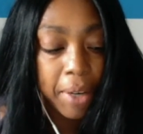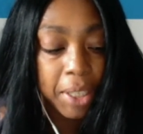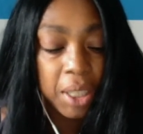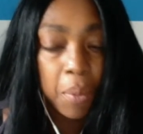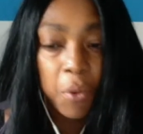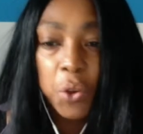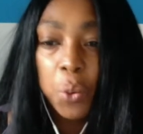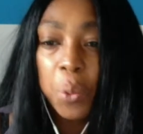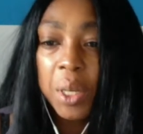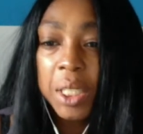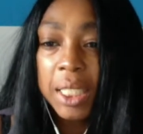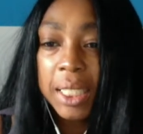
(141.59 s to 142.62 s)
some of you were
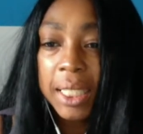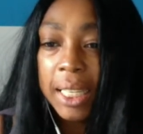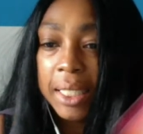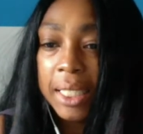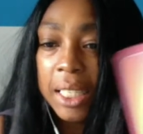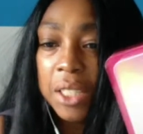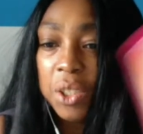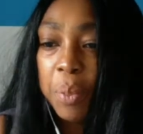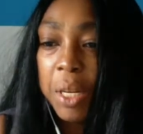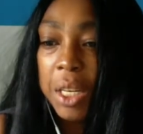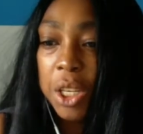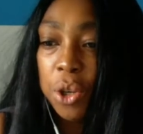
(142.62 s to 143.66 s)
just destined to be in
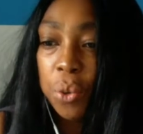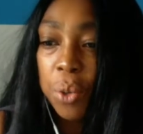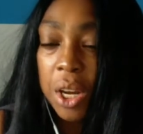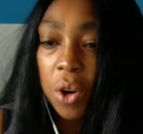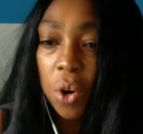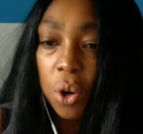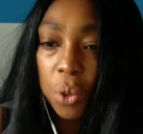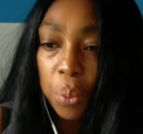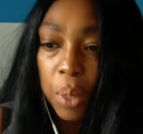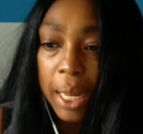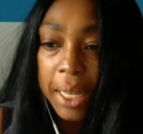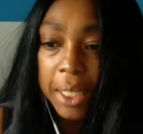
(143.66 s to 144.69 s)
the union or the
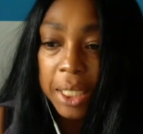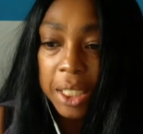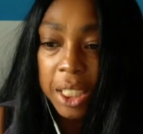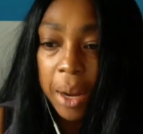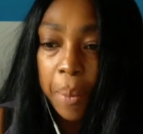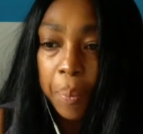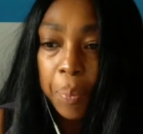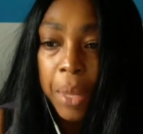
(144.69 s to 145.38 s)
relationship.